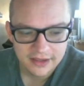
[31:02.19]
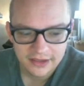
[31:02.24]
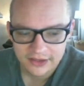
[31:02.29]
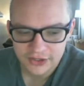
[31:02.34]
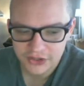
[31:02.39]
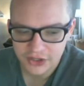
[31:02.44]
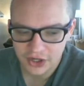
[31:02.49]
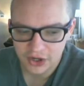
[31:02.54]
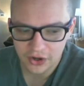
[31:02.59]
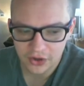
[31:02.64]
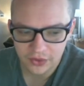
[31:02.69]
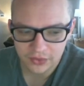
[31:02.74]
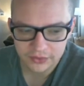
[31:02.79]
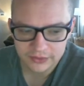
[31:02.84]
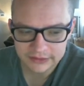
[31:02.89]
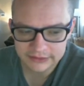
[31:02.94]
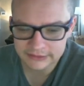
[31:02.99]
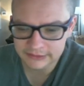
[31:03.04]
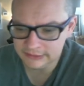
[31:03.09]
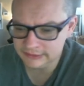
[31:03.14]
So,
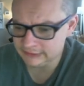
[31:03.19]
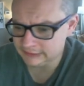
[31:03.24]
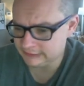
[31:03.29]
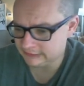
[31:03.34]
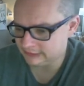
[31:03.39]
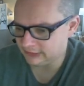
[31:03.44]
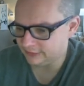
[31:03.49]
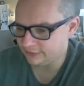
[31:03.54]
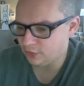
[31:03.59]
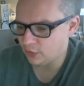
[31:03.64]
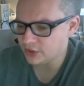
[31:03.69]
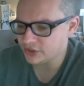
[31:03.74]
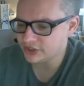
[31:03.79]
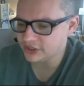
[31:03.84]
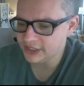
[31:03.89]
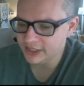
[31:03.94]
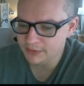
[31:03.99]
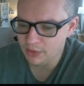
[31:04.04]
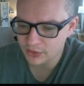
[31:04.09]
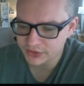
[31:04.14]

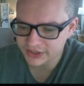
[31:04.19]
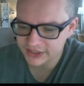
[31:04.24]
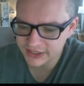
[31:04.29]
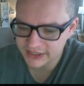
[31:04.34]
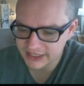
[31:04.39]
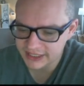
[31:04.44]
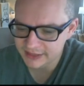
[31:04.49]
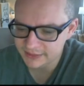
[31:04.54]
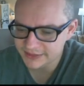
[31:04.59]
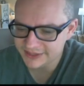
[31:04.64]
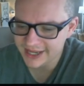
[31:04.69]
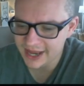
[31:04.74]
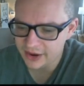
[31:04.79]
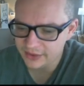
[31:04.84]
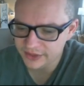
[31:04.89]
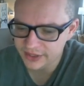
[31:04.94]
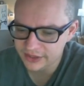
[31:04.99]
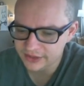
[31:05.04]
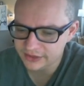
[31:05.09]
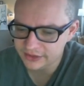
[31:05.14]
unfortunately, most of these teams
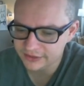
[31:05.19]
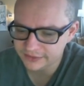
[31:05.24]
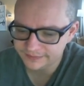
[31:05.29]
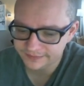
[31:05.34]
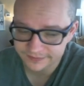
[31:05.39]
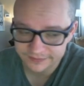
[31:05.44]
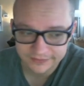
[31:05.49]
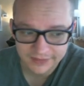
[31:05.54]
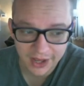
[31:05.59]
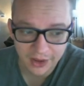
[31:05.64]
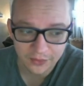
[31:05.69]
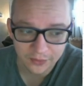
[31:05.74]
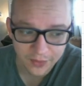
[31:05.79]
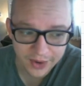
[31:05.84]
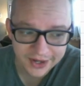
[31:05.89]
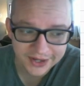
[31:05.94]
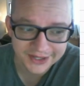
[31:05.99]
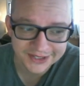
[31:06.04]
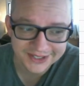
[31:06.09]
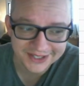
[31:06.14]
down here. Now,
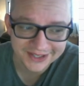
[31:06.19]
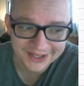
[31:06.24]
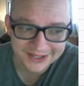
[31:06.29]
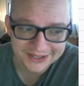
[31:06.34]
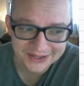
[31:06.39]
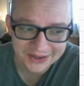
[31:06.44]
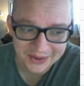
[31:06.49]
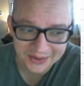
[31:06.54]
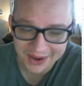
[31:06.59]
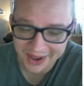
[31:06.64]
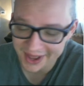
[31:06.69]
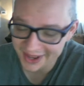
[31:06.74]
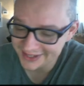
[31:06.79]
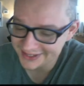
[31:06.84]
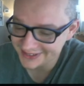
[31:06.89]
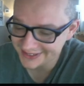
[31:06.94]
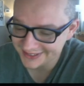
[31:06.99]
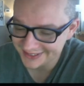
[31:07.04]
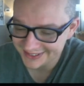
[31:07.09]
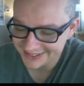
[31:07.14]
wait till you see this, though,
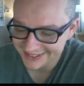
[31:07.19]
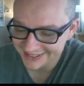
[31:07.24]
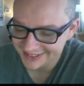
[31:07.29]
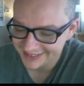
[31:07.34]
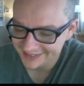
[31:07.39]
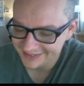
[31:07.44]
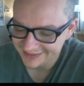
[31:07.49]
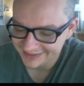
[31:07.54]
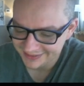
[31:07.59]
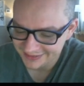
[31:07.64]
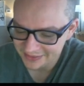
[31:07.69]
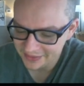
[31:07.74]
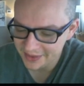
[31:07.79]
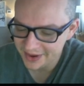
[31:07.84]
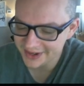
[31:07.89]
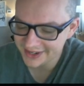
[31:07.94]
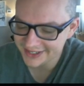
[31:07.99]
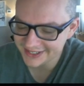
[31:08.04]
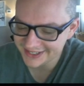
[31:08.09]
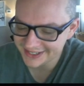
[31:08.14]
guys. Wait
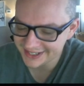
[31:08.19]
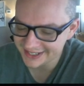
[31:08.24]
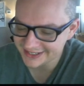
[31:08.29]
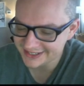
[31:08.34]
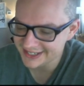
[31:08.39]
till you see this.